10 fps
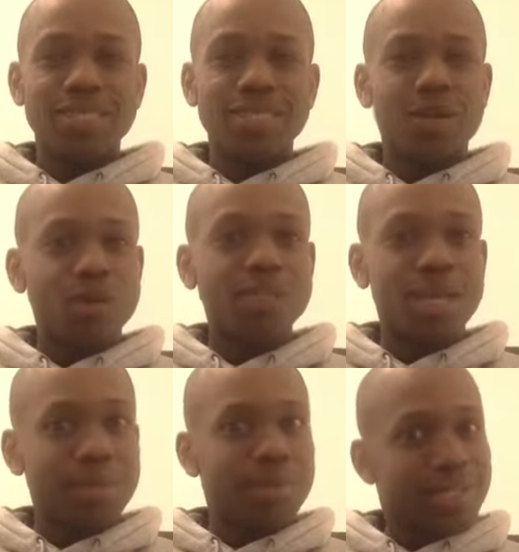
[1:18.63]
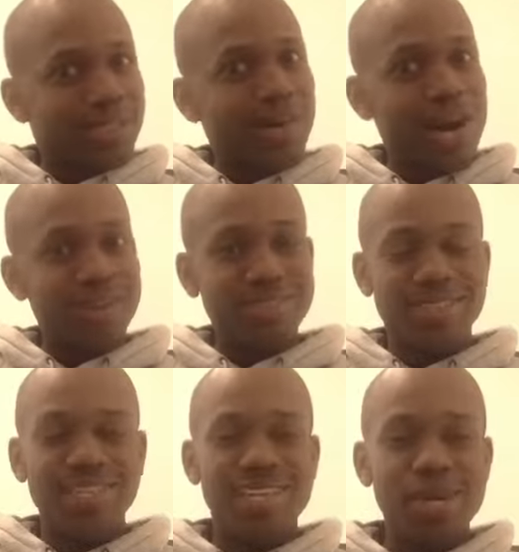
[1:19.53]
don't celebrate so
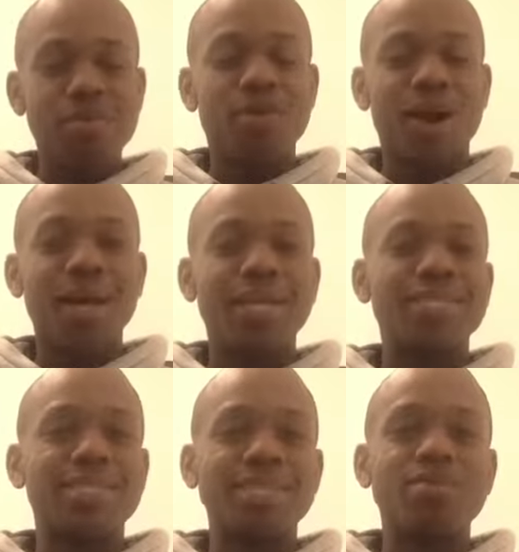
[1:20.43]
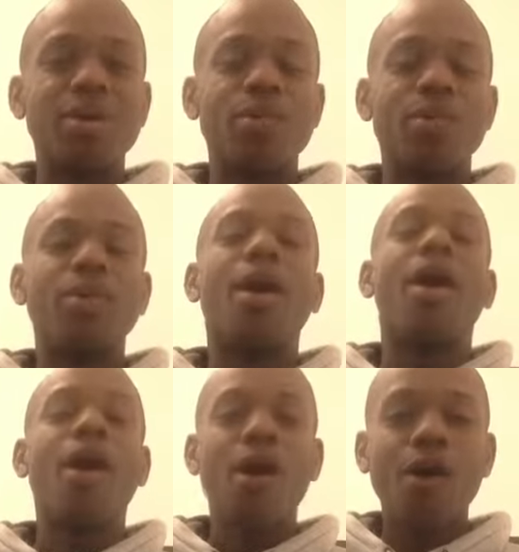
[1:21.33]
often. Keep grinding. Celebrate when
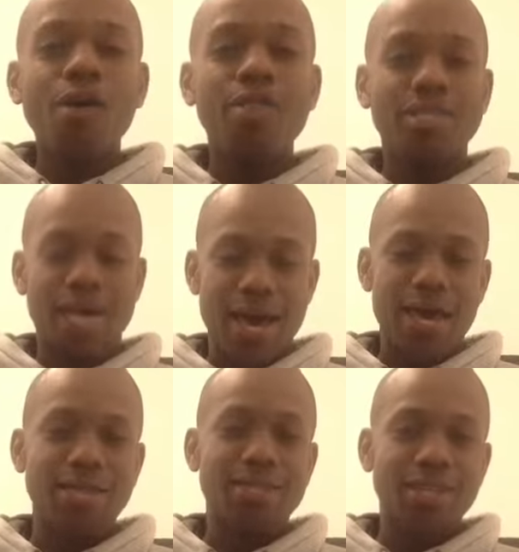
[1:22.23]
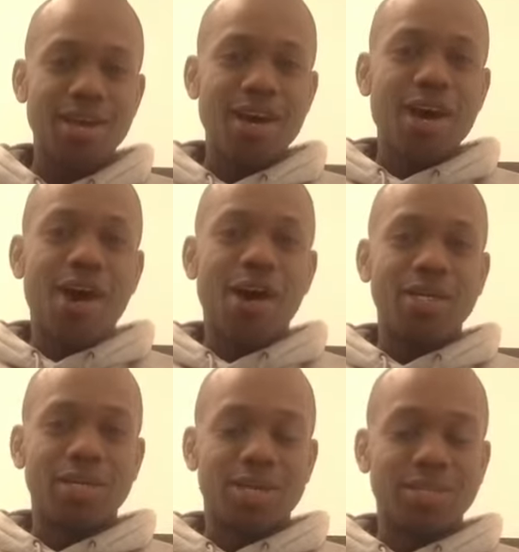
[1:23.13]
all the tasks are
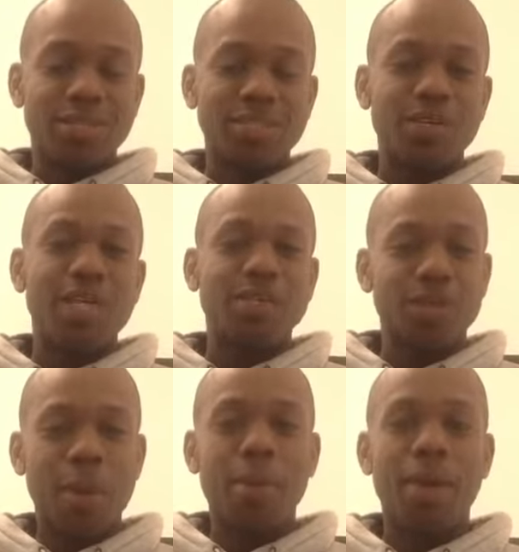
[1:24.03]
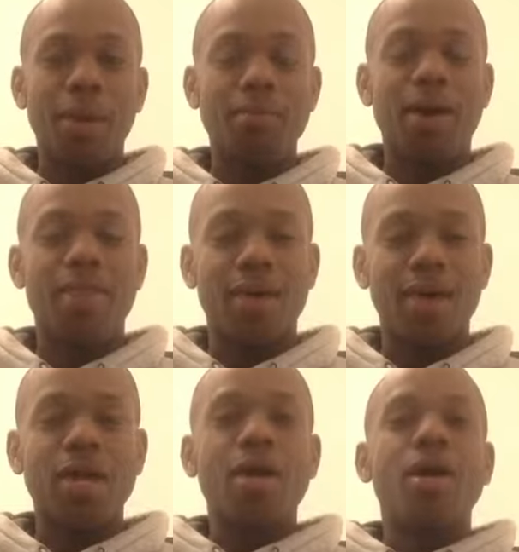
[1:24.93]
done. So that's what I mean by that.
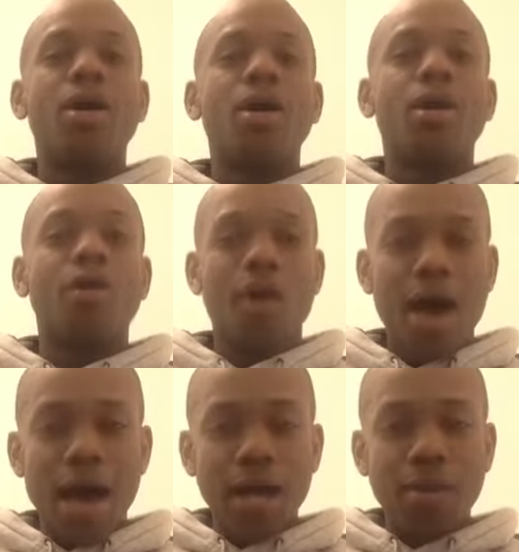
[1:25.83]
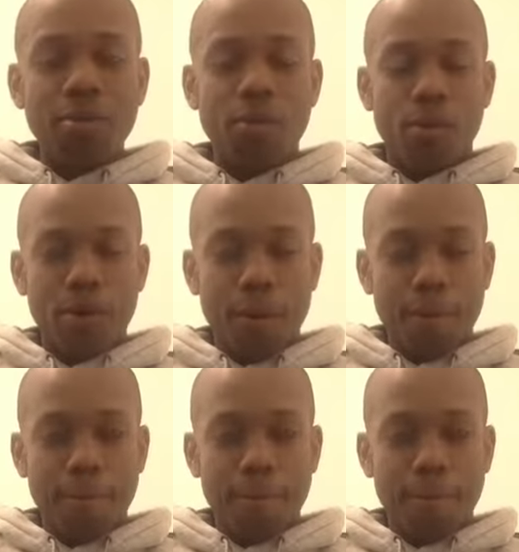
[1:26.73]
Grind more,